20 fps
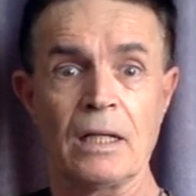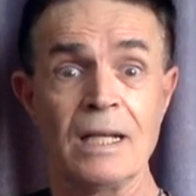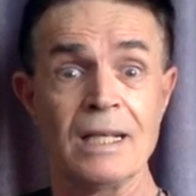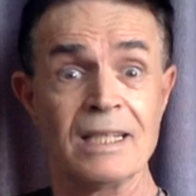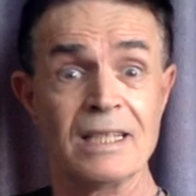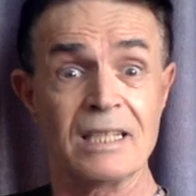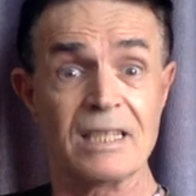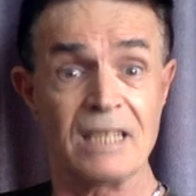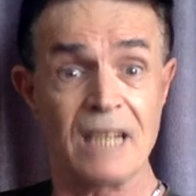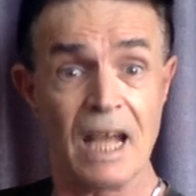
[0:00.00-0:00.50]

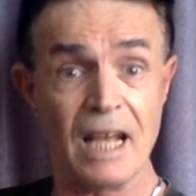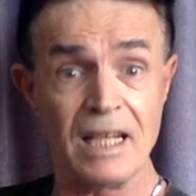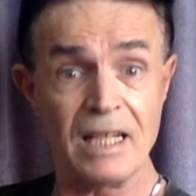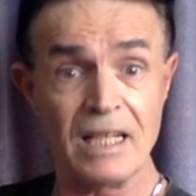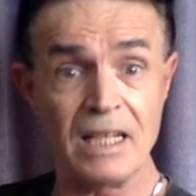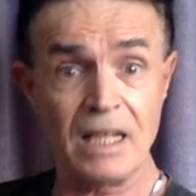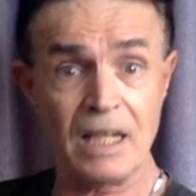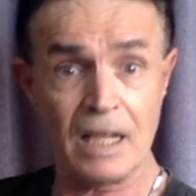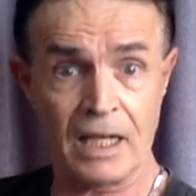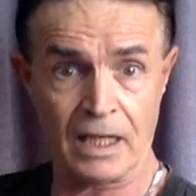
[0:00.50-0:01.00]

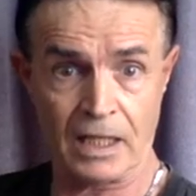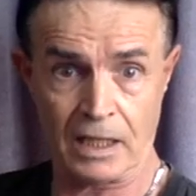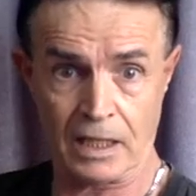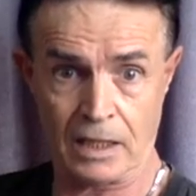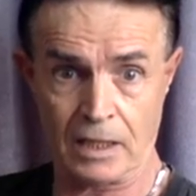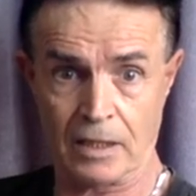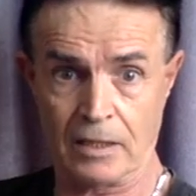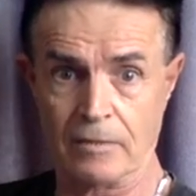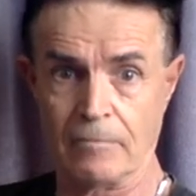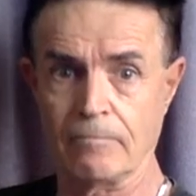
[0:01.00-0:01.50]
studying,
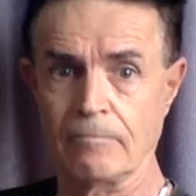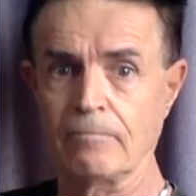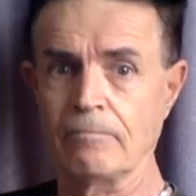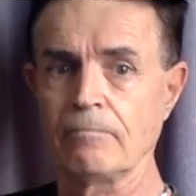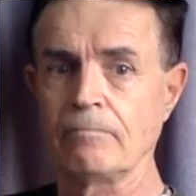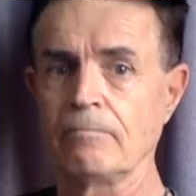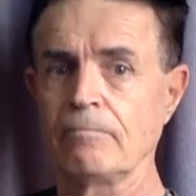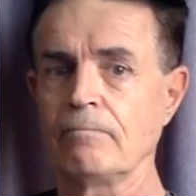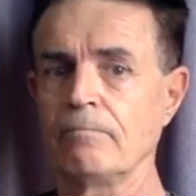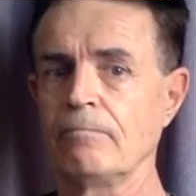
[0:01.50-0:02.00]

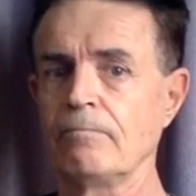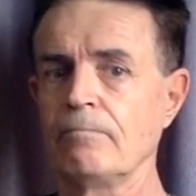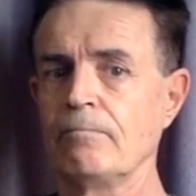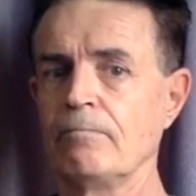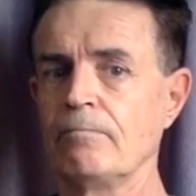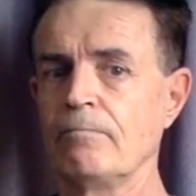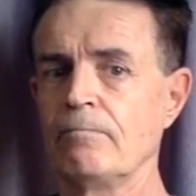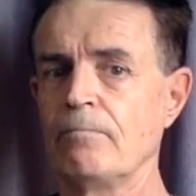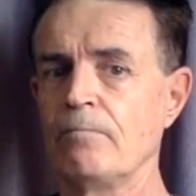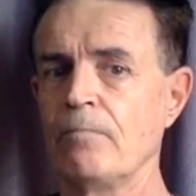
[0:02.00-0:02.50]

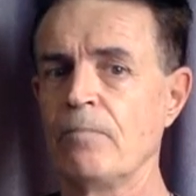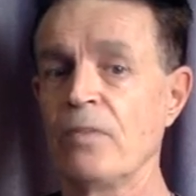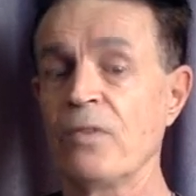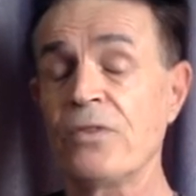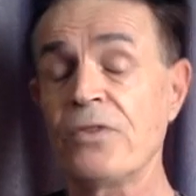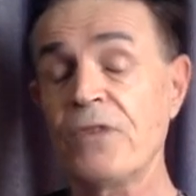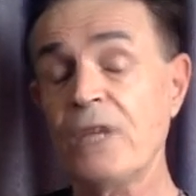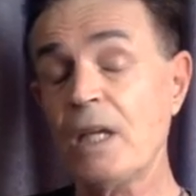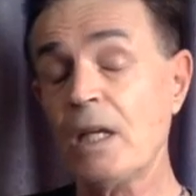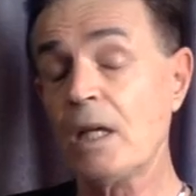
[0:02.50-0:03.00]

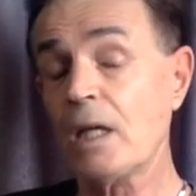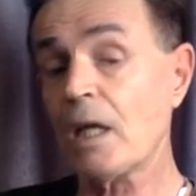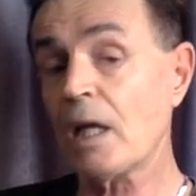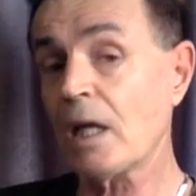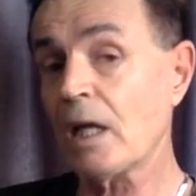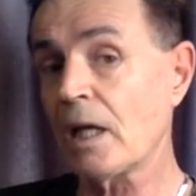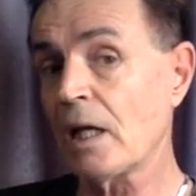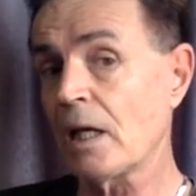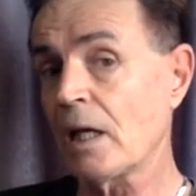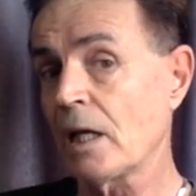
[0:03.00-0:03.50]

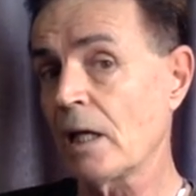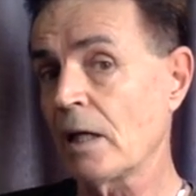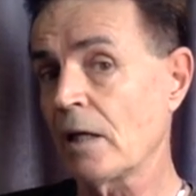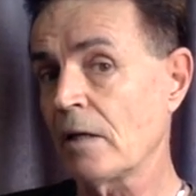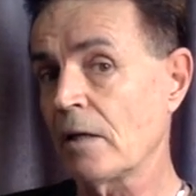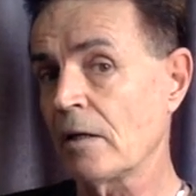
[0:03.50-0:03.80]
thinking.